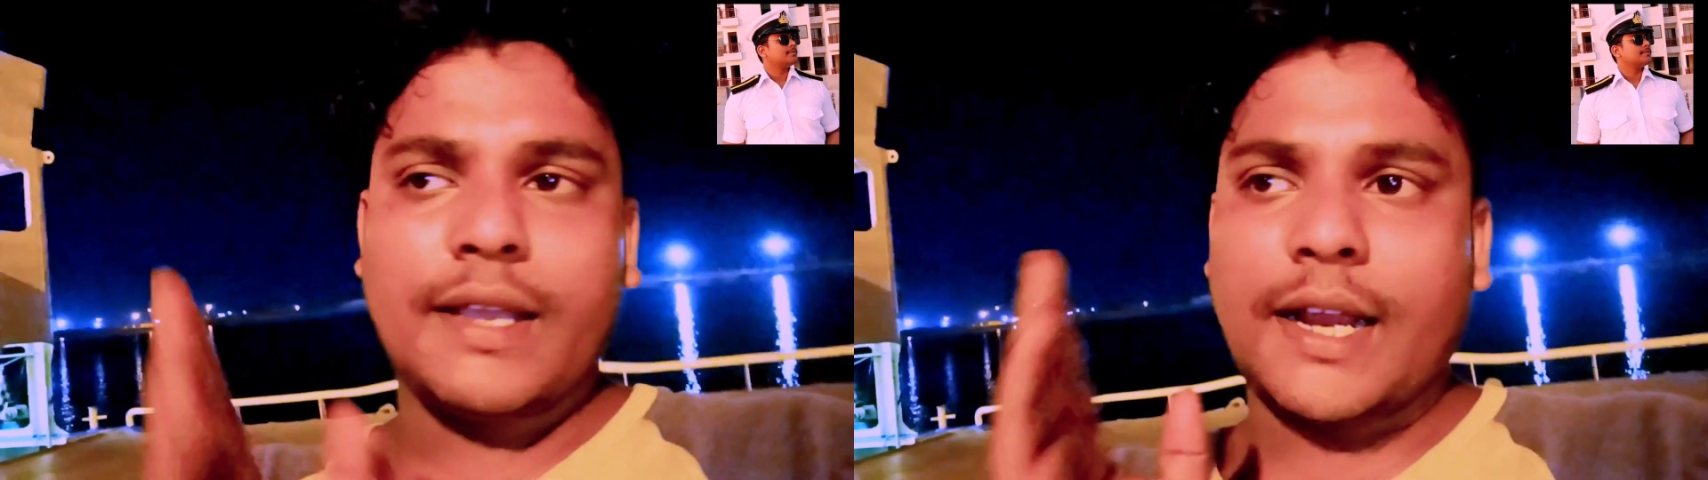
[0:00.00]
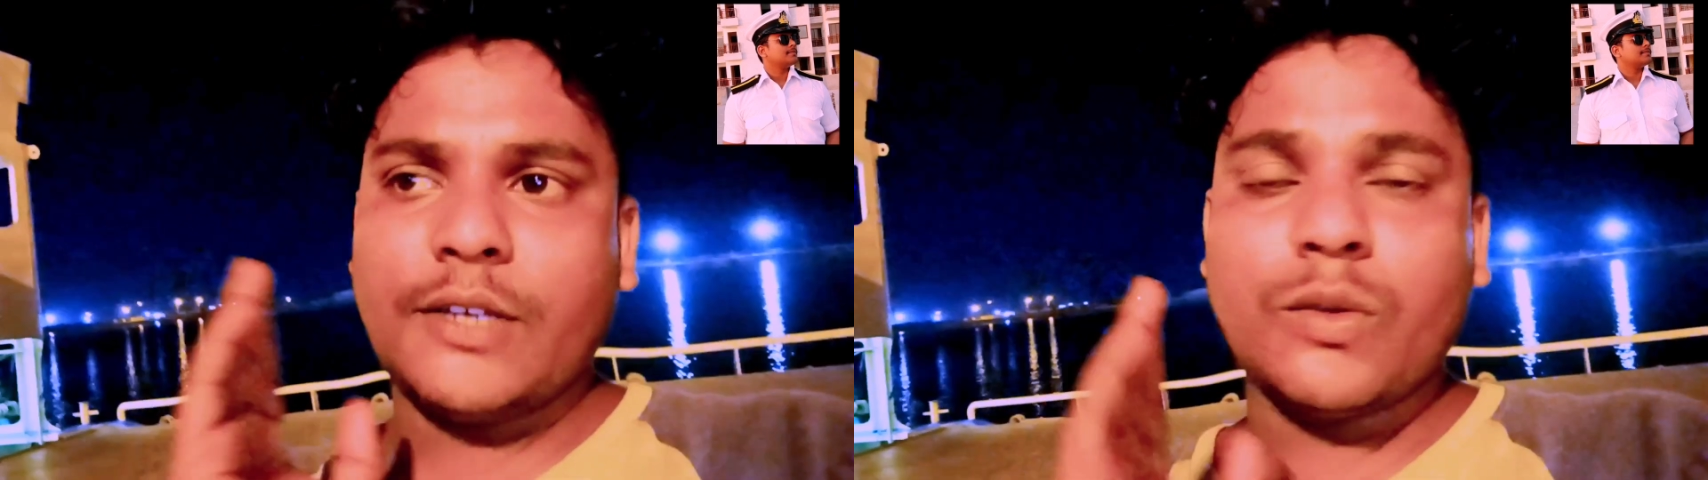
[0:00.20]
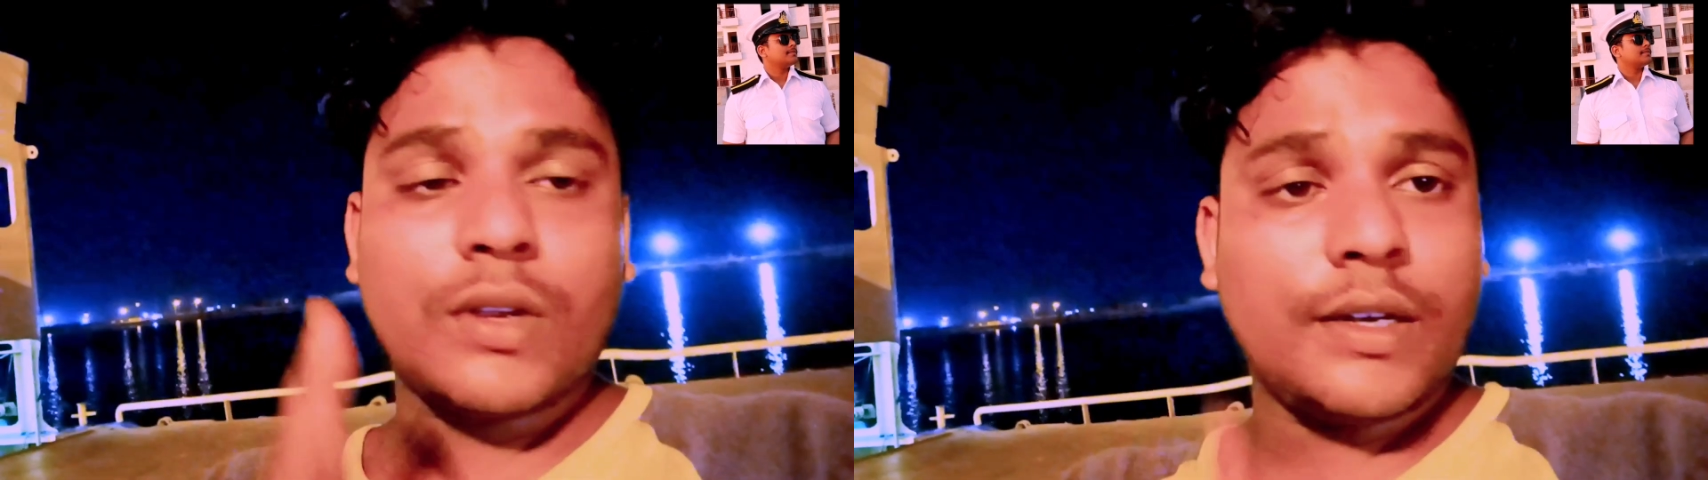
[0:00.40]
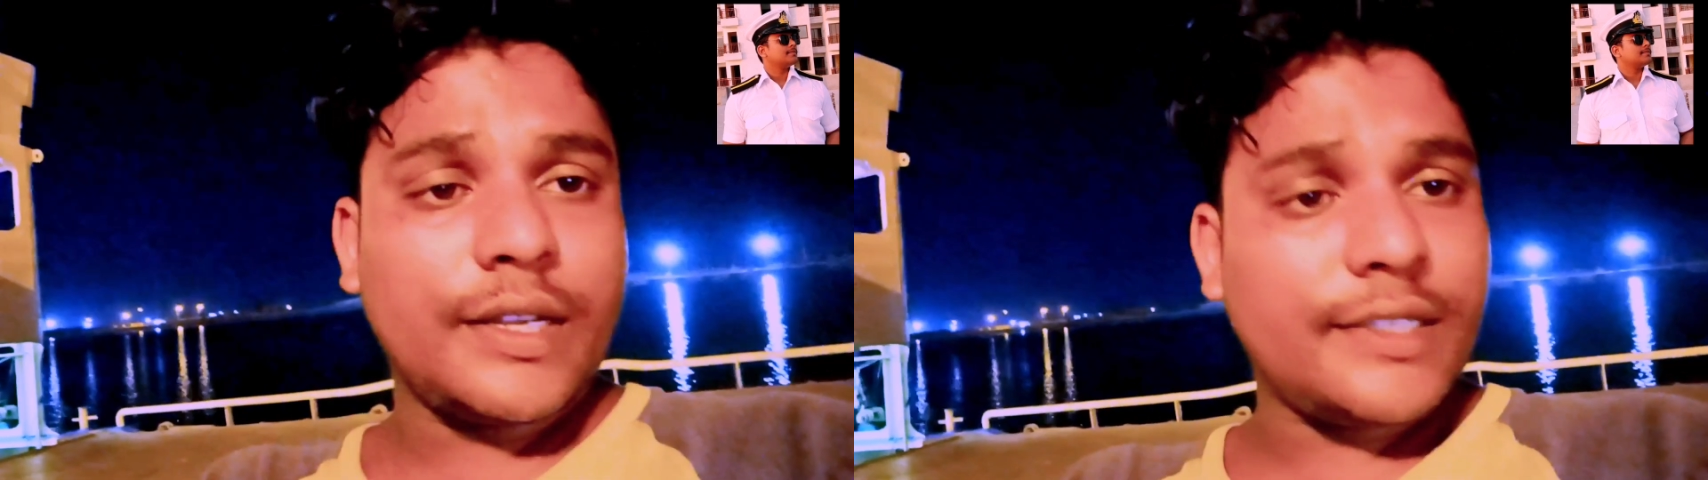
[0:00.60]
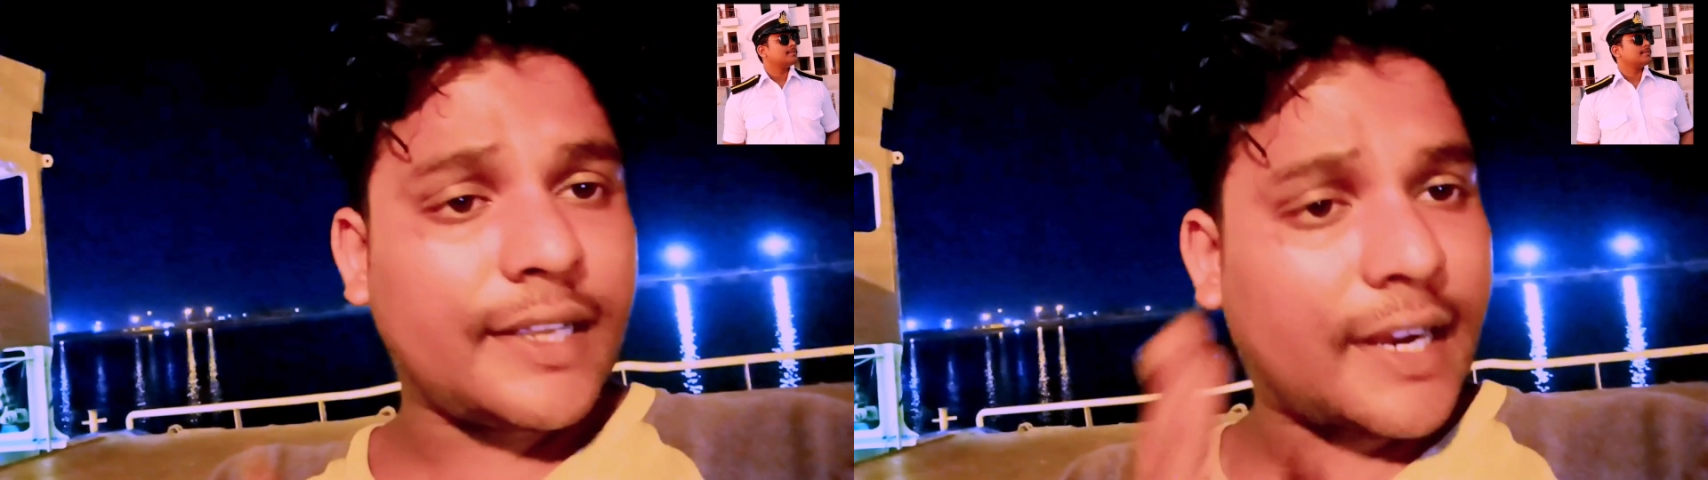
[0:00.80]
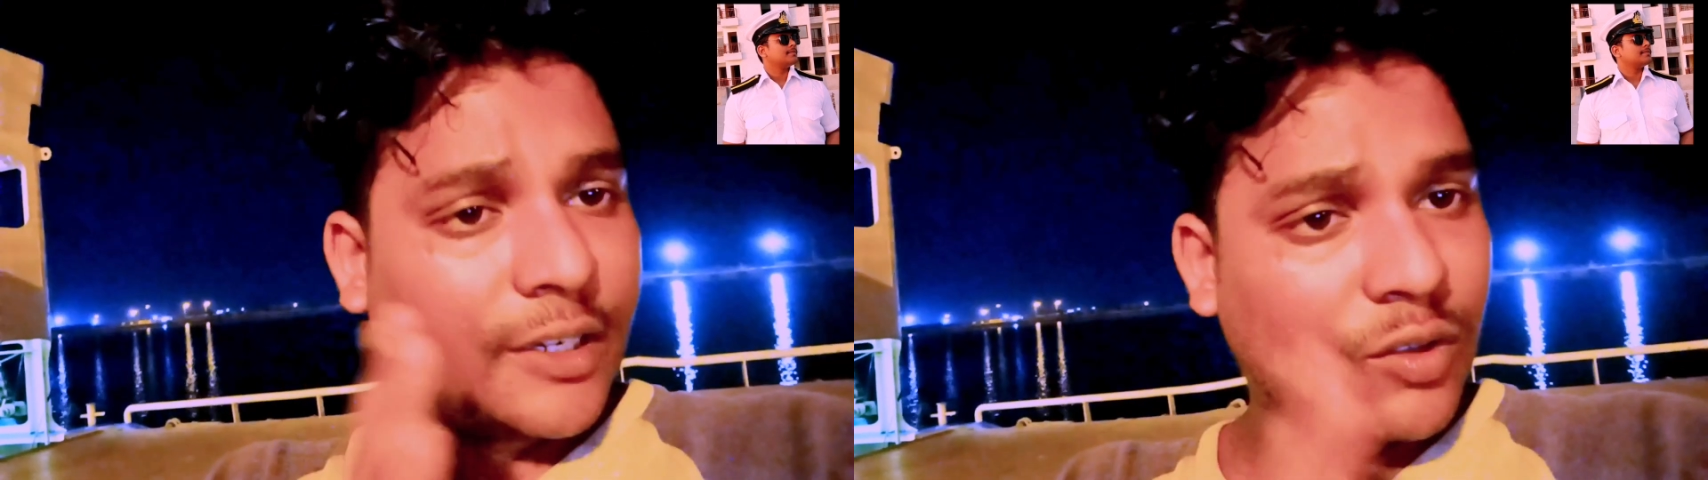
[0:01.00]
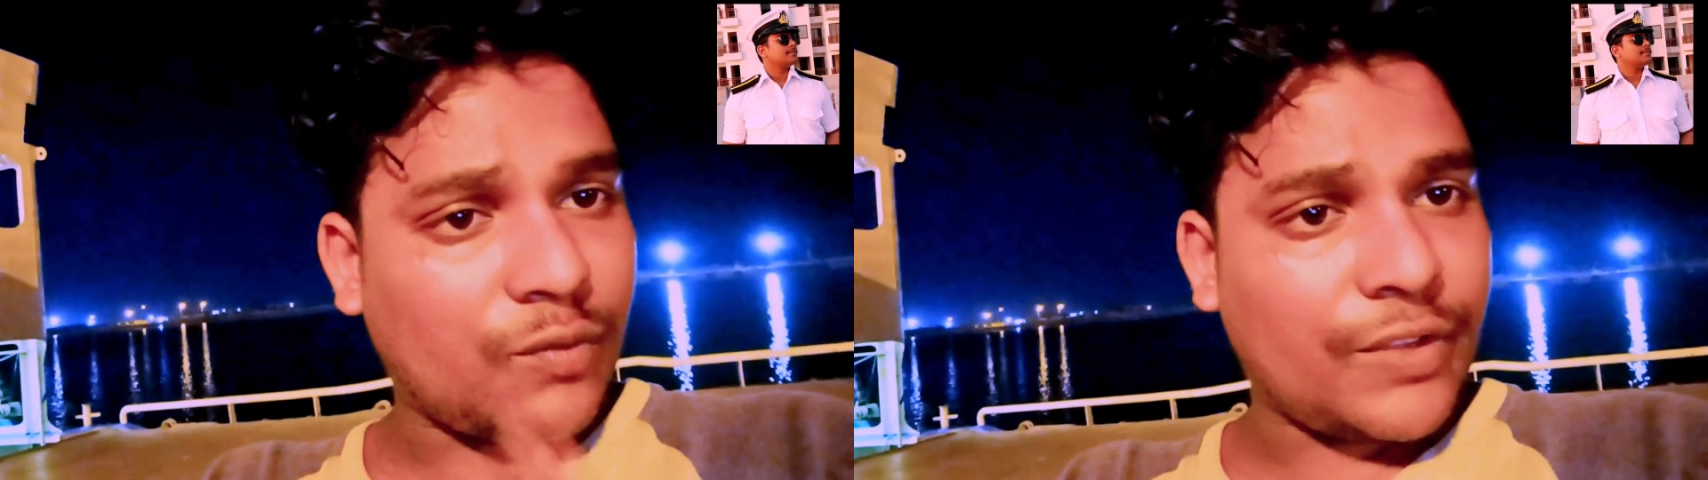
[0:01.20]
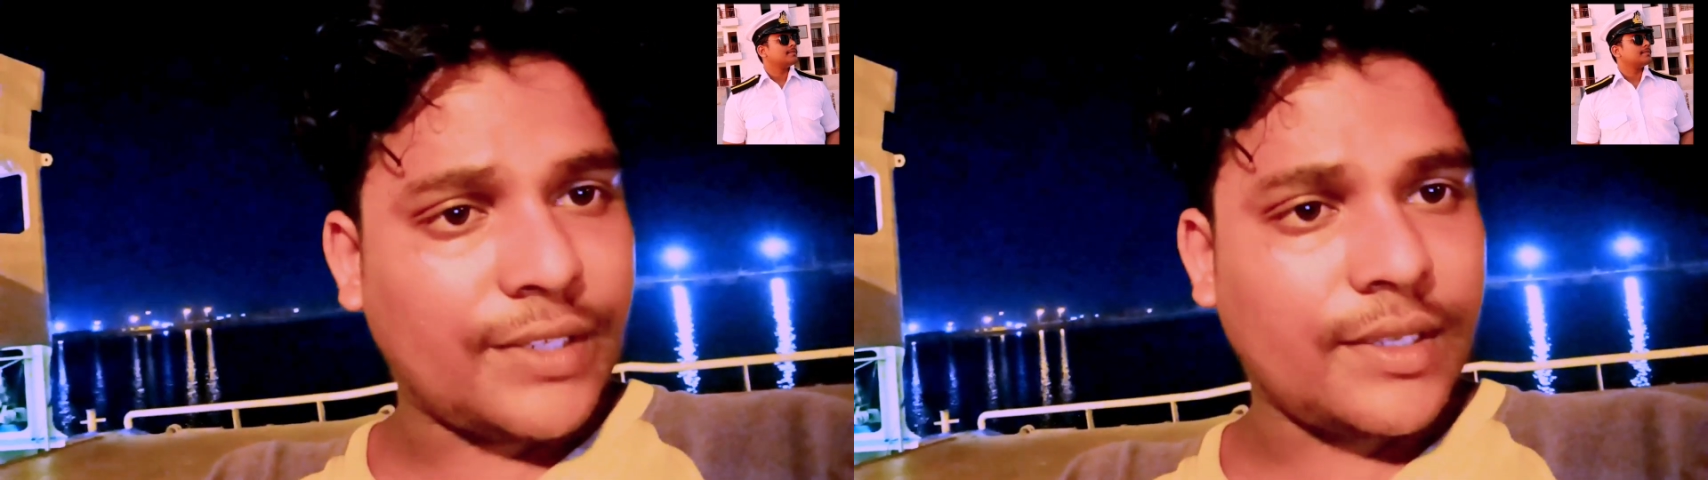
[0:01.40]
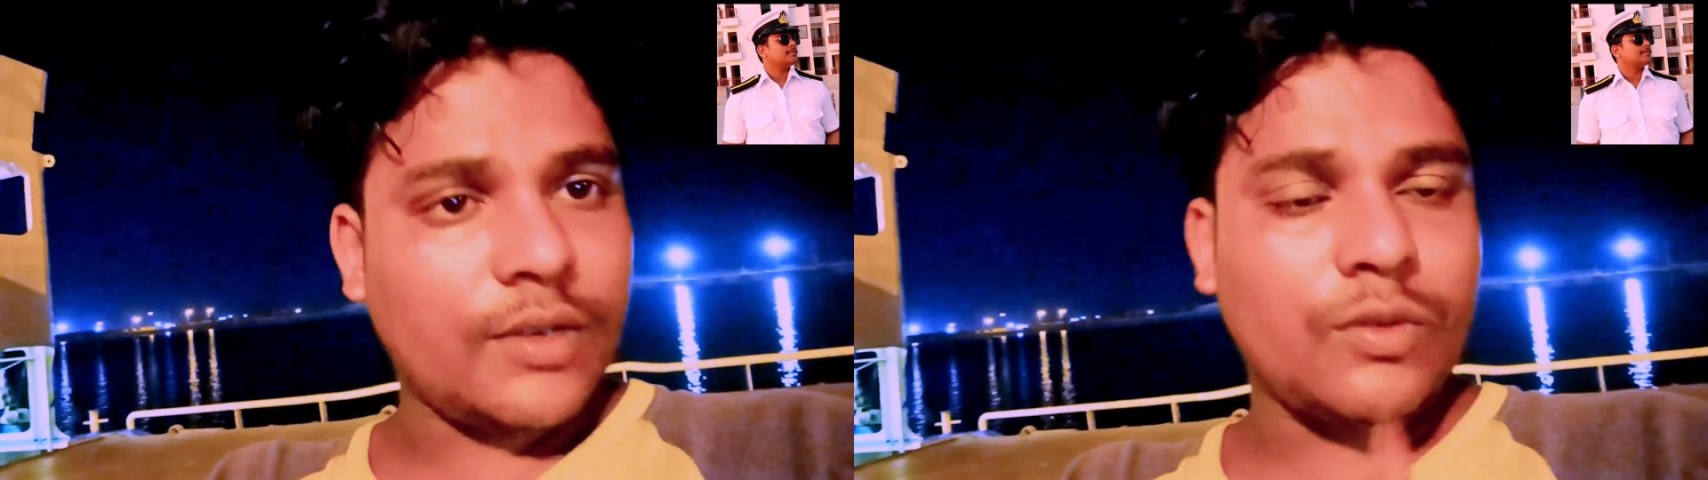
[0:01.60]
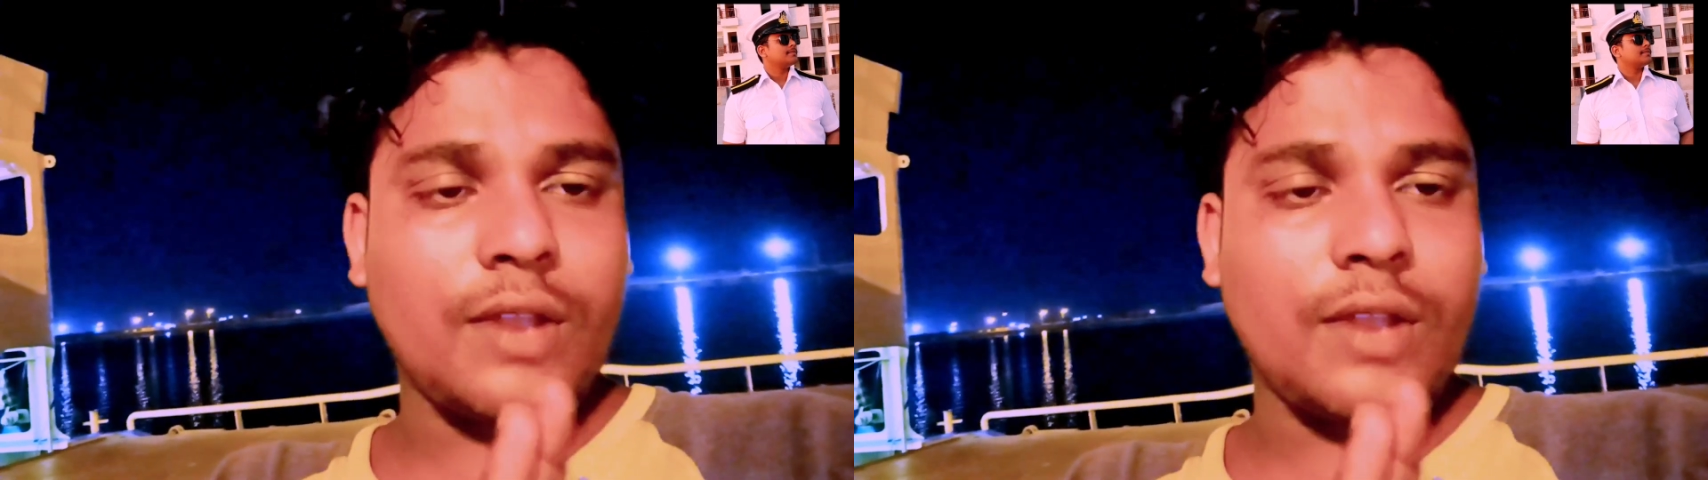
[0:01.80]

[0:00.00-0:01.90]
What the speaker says: according to countries and according to vessel,